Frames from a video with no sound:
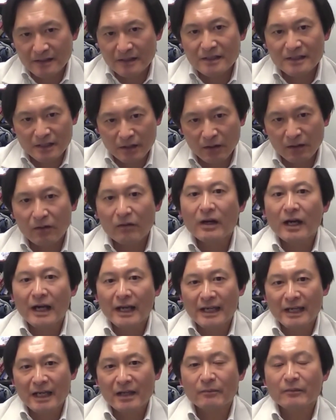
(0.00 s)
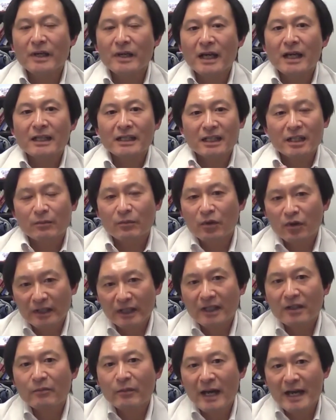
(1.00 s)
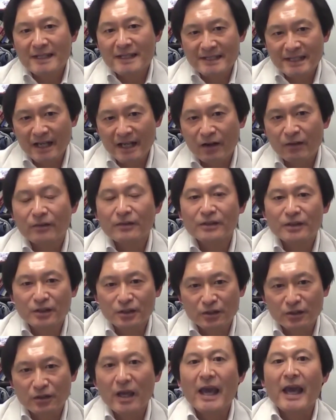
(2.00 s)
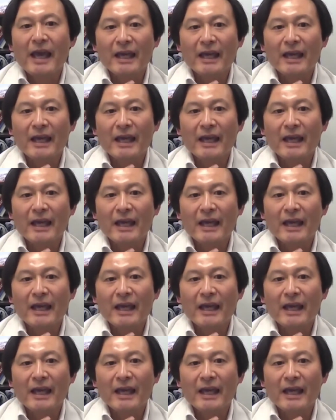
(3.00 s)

So I am devoting myself to